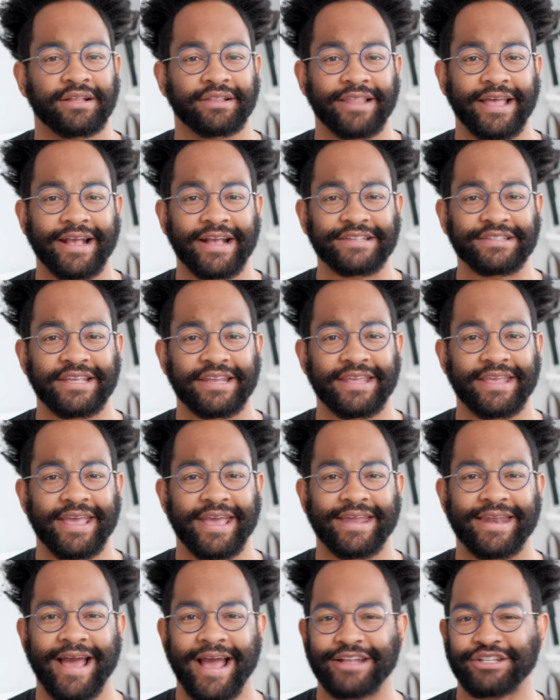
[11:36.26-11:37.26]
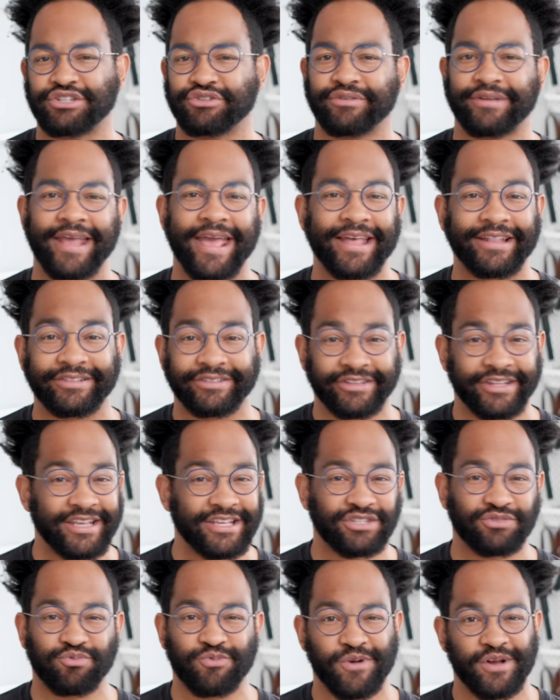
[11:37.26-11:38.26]
Like I said again, I do it at
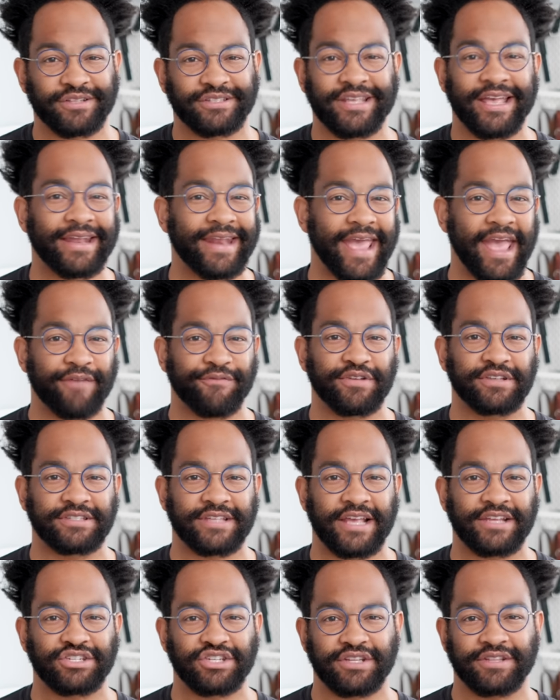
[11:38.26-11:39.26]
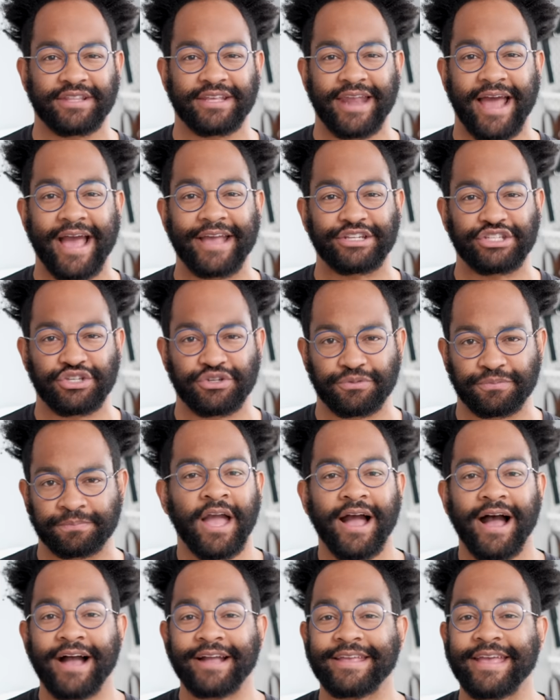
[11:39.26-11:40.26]
least once at every session that I do.
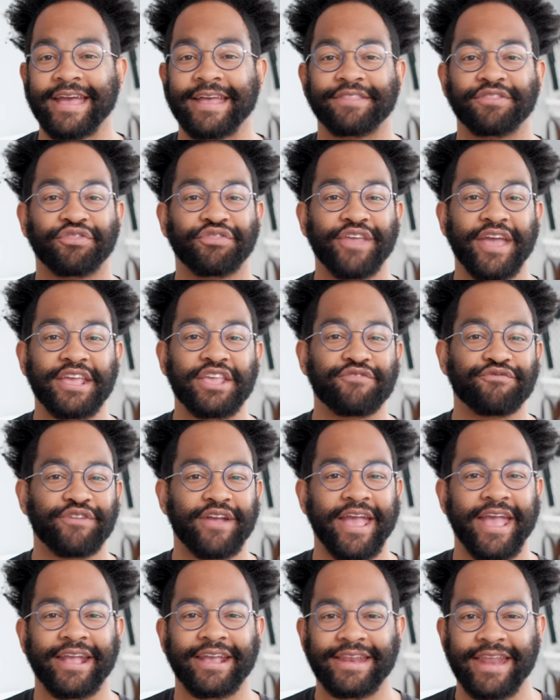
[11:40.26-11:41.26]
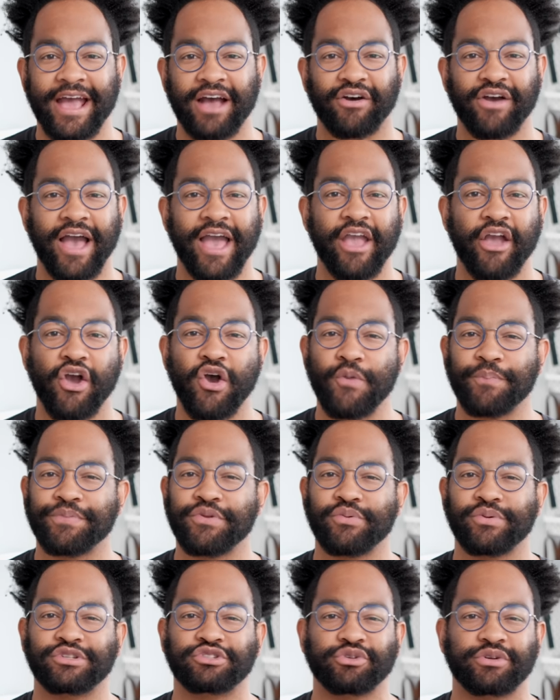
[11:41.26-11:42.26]
Again, thank you for hanging out. I hope
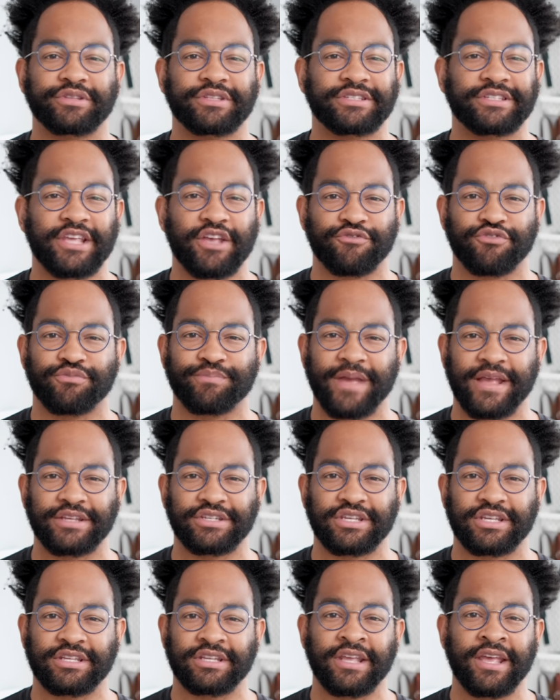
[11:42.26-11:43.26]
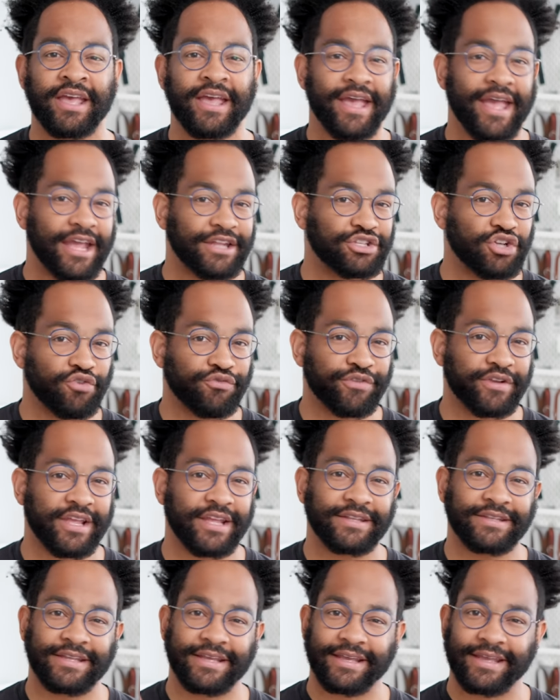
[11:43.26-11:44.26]
you enjoyed this information. And don't
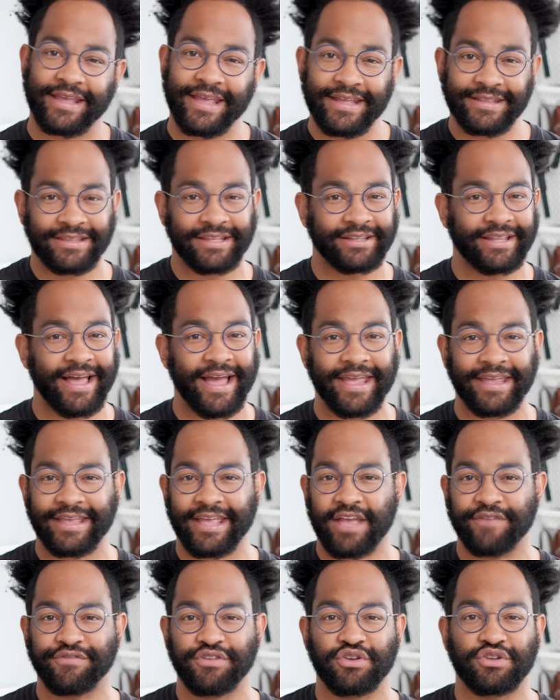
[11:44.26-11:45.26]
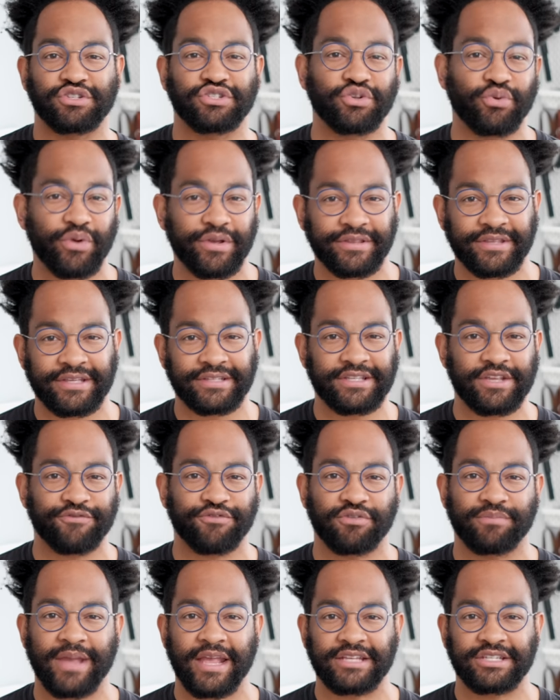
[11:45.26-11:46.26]
forget to hit the like if you enjoyed this
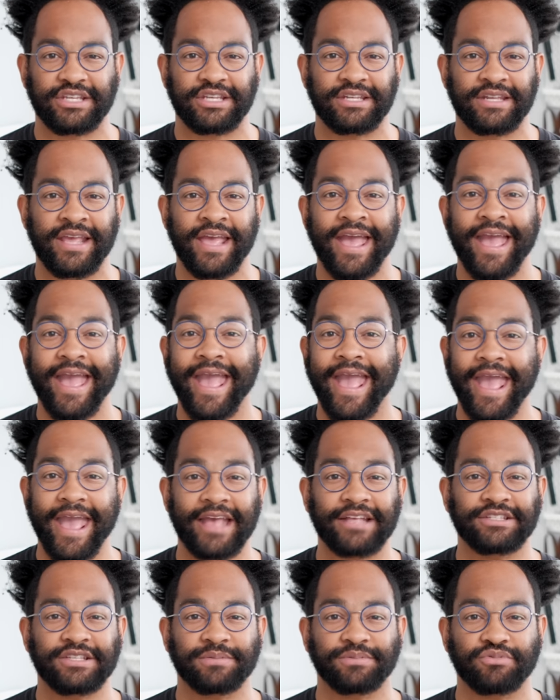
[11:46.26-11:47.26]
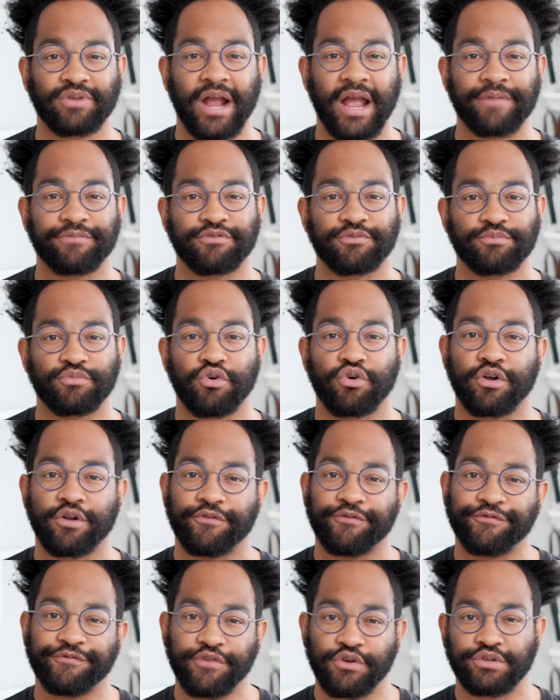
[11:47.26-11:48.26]
information, and subscribe for more
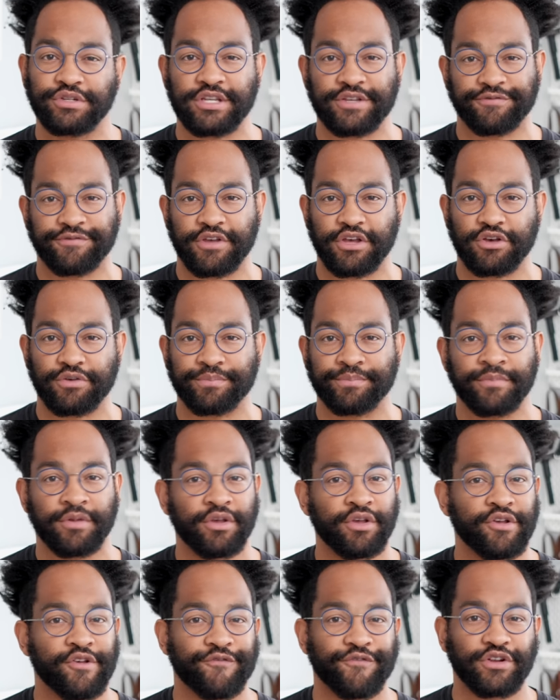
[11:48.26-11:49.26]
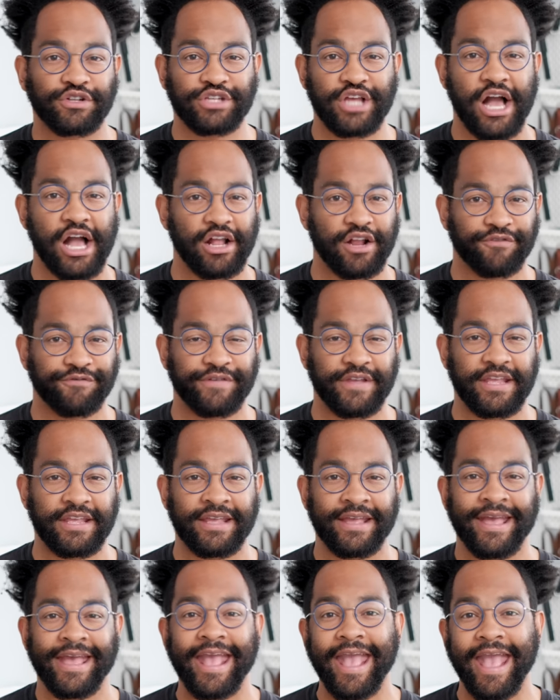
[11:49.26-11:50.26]
Fujifilm photography
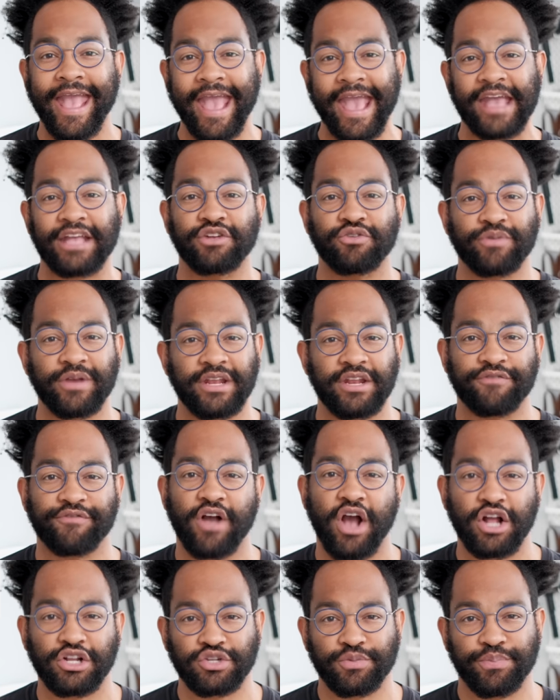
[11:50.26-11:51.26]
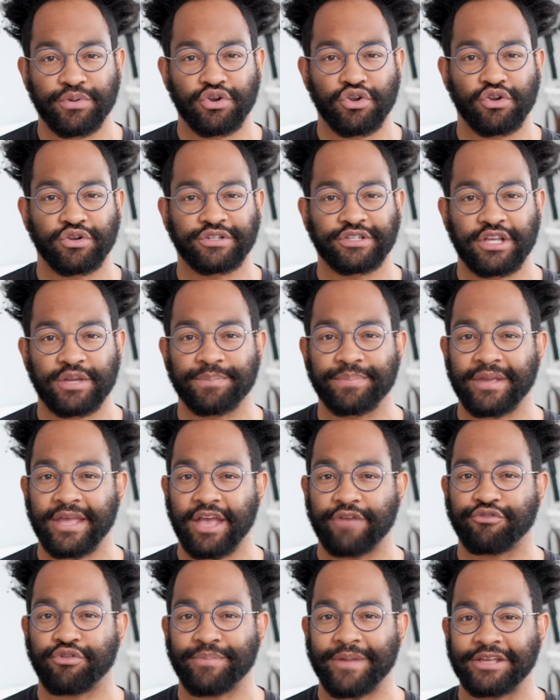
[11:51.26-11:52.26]
and creative entrepreneurship
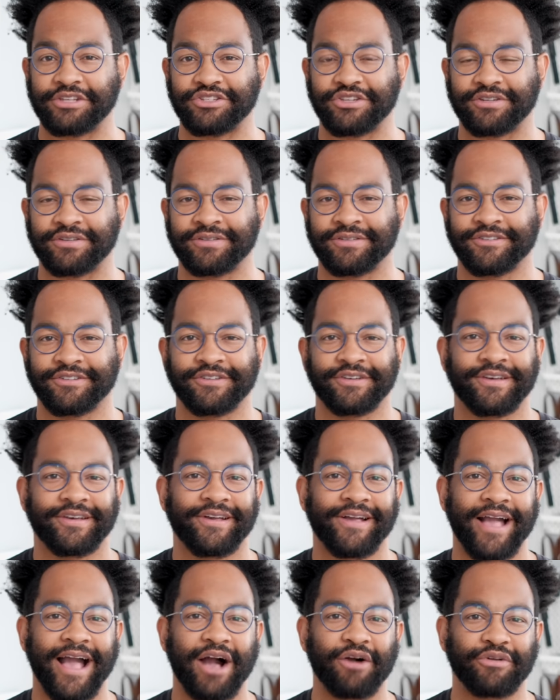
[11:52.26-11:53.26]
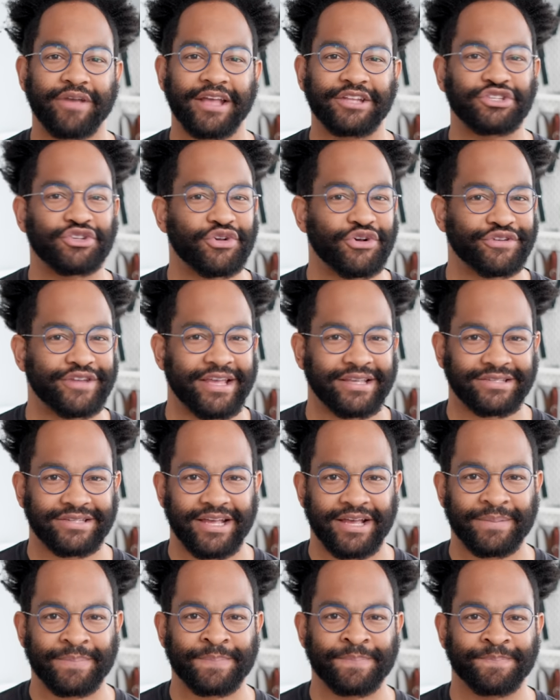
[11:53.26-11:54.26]
information. I'll catch you all next
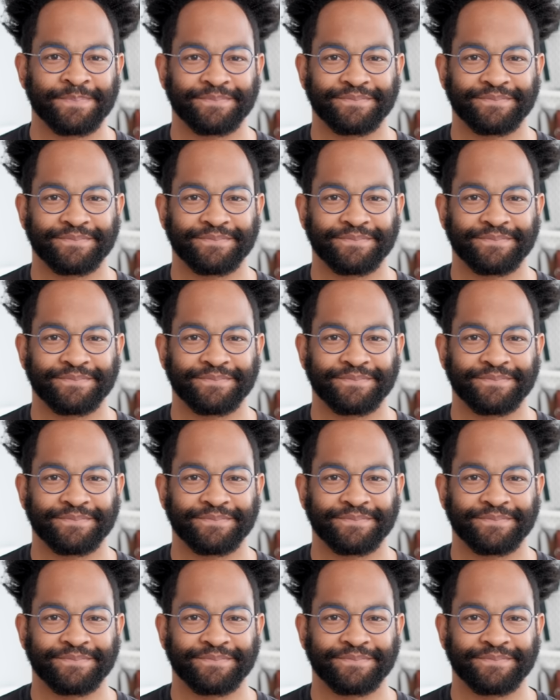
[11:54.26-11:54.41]
time.